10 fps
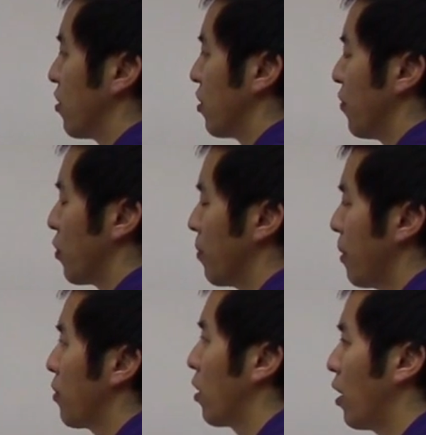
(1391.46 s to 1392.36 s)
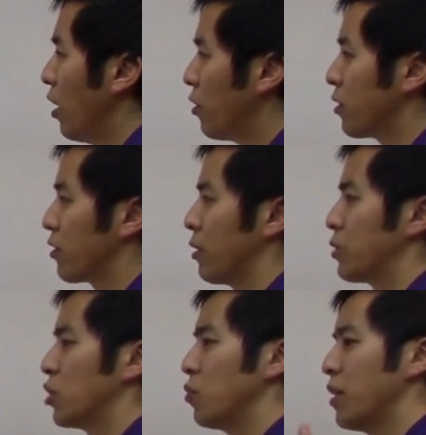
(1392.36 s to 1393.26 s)
is if you remember our other
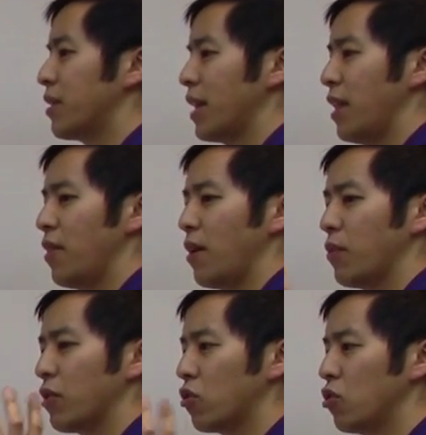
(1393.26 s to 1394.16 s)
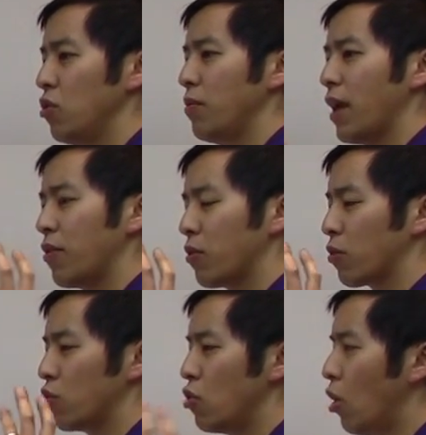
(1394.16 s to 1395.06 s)
assumption, we said that we assumed that there
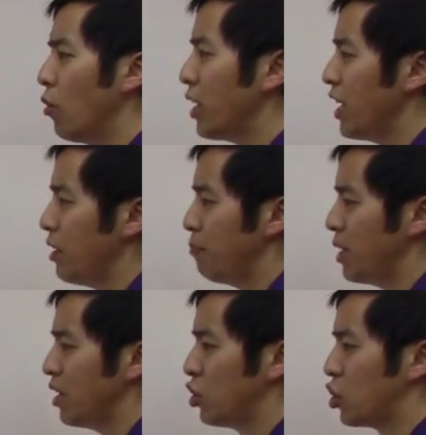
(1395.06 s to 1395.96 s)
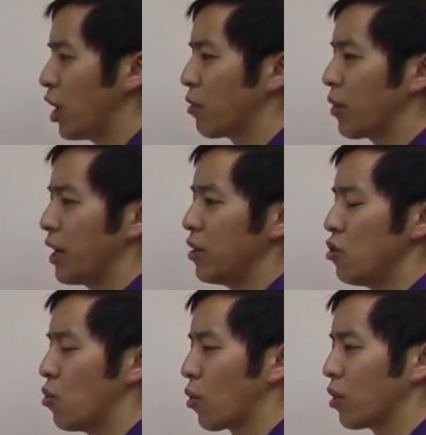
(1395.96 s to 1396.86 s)
was no heat being generated
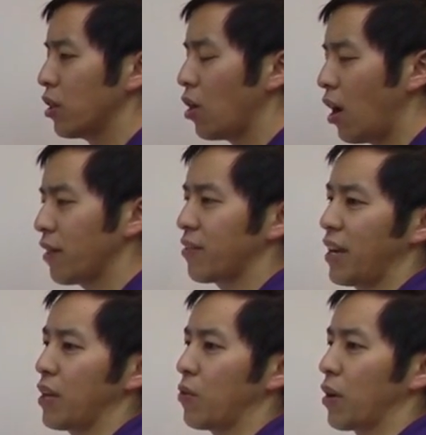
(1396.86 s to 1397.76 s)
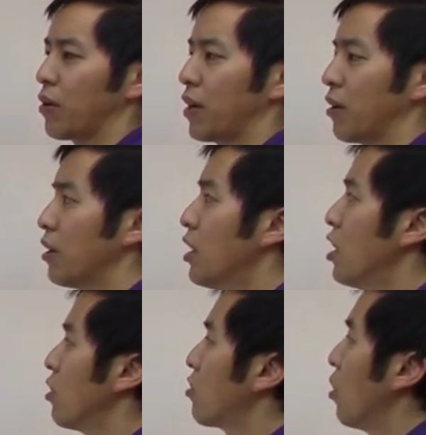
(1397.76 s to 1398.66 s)
nor lost anywhere here.
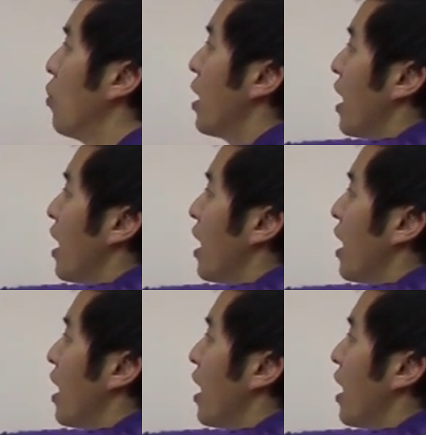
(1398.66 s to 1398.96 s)
So